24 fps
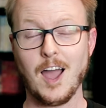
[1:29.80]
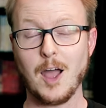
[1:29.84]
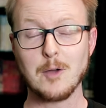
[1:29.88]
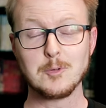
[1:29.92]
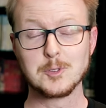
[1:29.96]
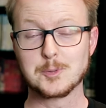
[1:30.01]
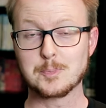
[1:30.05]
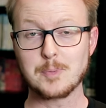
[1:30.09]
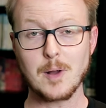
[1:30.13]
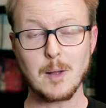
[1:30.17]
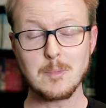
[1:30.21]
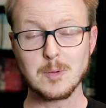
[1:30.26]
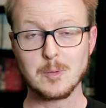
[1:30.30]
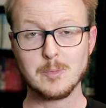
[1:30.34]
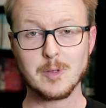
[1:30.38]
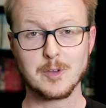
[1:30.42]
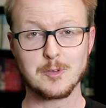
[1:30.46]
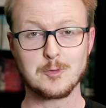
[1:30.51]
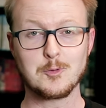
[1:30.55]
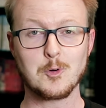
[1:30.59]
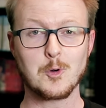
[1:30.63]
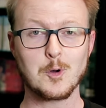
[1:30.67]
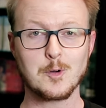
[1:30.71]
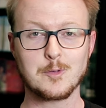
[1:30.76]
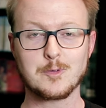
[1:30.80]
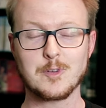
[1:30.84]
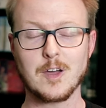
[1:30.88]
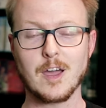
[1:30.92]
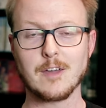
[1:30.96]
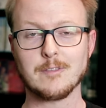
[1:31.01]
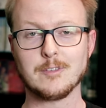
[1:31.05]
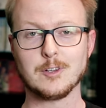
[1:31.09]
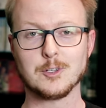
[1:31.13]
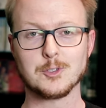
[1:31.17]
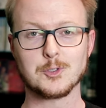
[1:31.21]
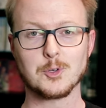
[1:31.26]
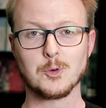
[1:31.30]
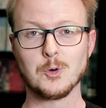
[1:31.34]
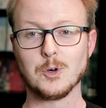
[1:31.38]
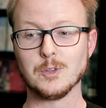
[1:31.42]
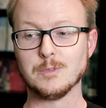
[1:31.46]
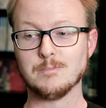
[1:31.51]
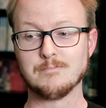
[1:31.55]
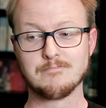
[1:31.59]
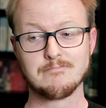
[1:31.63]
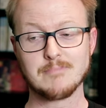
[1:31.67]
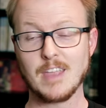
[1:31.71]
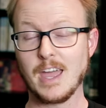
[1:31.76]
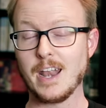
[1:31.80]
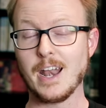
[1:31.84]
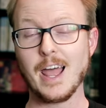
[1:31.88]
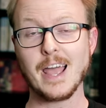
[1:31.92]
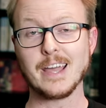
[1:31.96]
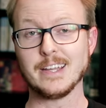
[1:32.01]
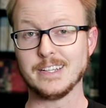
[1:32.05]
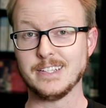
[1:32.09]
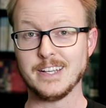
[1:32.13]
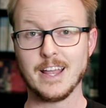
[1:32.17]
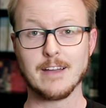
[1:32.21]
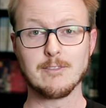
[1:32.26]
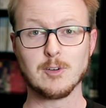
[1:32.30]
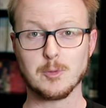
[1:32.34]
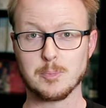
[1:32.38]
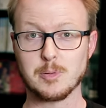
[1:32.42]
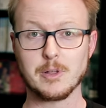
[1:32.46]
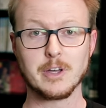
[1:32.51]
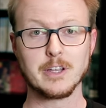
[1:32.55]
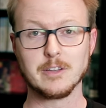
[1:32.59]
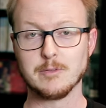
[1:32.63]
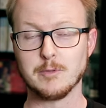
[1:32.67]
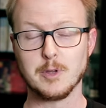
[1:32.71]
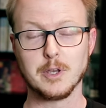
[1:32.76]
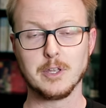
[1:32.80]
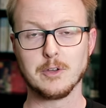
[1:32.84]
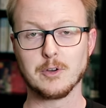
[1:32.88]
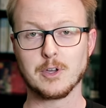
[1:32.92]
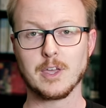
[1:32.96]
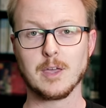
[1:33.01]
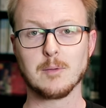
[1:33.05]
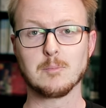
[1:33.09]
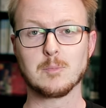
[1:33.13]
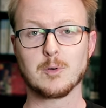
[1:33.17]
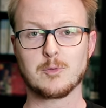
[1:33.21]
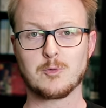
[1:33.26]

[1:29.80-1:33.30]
I was probably 4 or 5 years old, and I had never played a video game